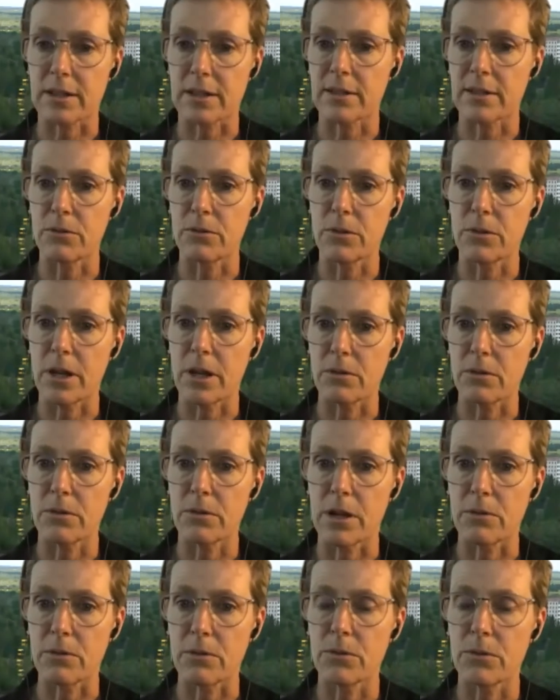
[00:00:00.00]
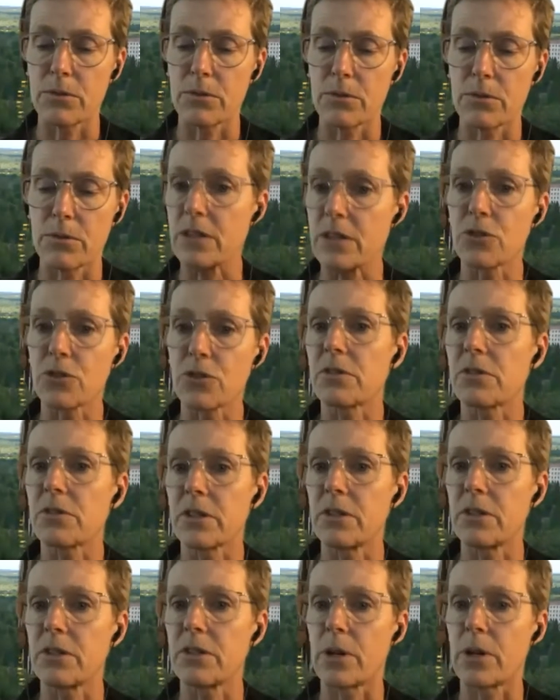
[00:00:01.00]
and
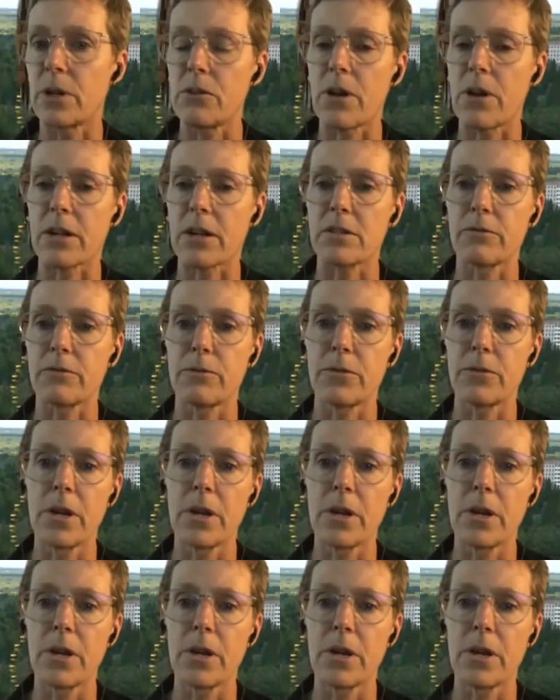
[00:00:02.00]
dangerously radioactive